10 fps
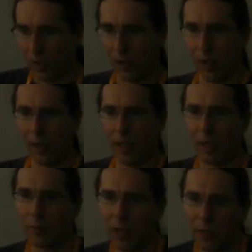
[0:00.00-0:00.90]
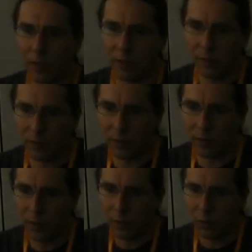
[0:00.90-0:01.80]
and I'm kind of, you
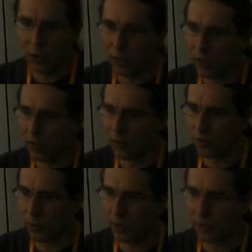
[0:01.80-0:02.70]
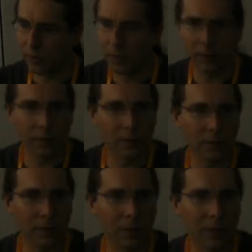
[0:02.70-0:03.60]
know, putting it on the screen
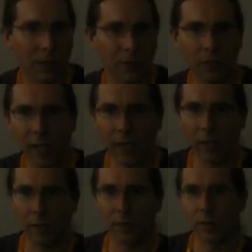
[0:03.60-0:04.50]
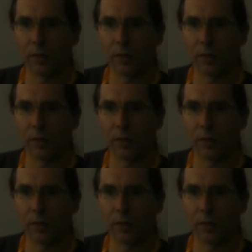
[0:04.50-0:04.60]
like a SELEM.